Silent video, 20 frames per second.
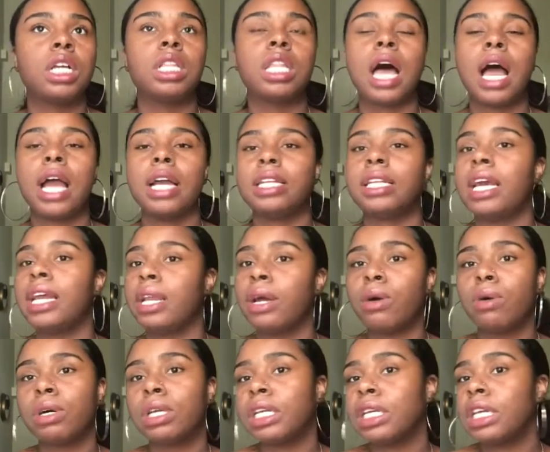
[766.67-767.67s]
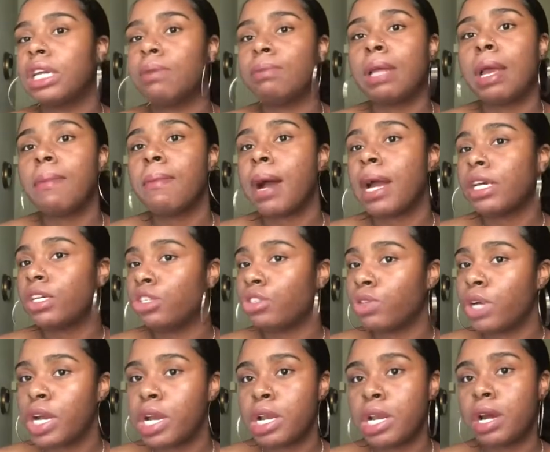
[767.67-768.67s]
Like, they don't clean up. They might
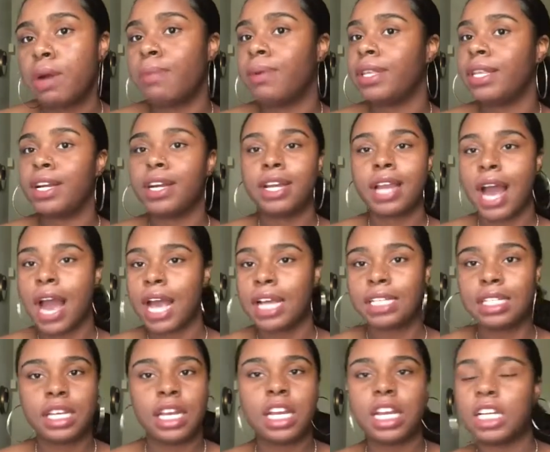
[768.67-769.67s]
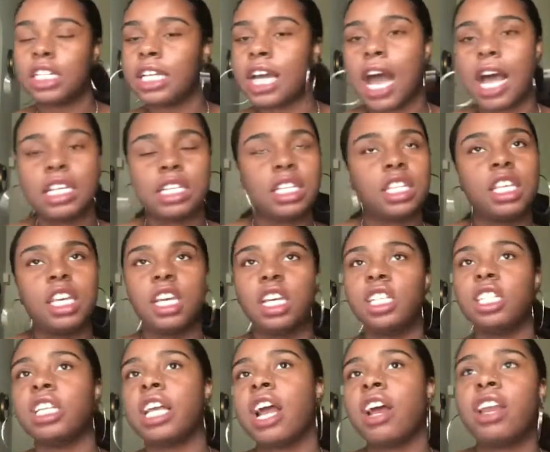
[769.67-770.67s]
straighten up, but they're not sanitizing
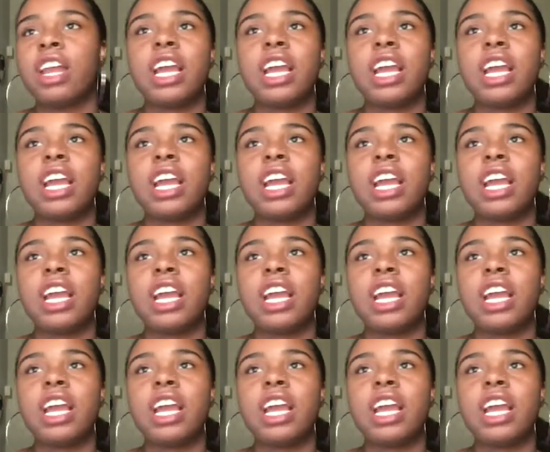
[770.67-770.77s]
things down.